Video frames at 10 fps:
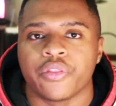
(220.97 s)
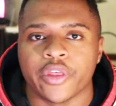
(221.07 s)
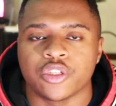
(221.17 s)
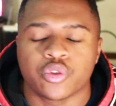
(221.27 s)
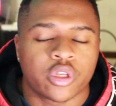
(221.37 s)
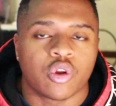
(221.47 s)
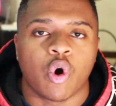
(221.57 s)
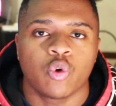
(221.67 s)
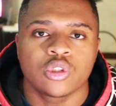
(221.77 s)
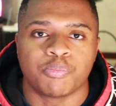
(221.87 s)
then you can
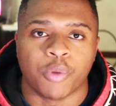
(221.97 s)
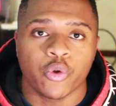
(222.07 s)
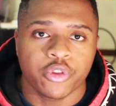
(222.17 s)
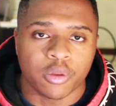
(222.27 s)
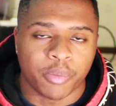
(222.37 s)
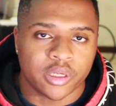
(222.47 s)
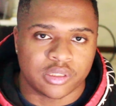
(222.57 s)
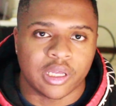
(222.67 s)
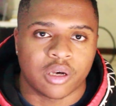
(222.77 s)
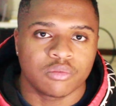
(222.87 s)
hold both of the
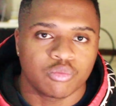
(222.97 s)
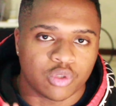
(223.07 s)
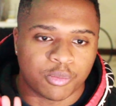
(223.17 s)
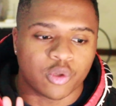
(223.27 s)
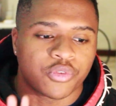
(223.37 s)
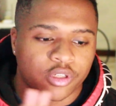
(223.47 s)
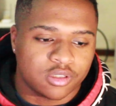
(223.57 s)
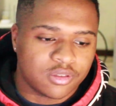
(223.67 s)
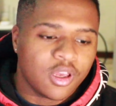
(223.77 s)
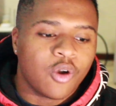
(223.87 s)
buds down with both
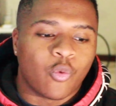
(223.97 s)
fingers